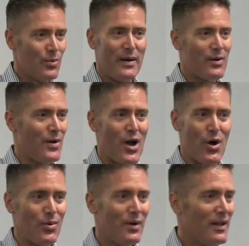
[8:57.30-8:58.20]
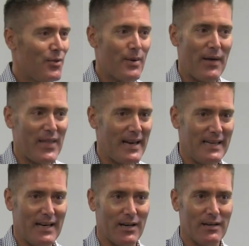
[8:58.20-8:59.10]
We don't know throughout that
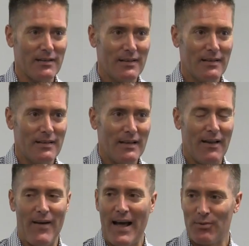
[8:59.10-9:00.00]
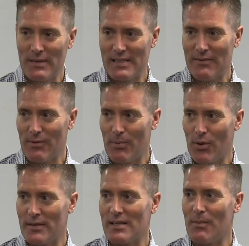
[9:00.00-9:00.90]
year. If I don't receive
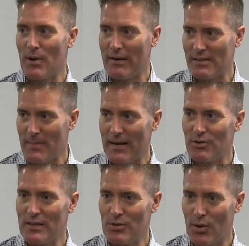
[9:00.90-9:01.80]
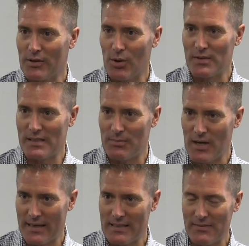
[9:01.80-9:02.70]
reports on progress monitoring toward goals and
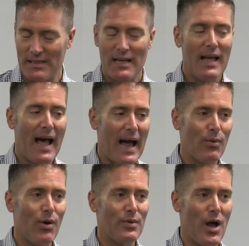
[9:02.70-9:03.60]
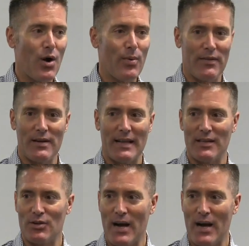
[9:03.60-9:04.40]
objectives, I won't know whether or not the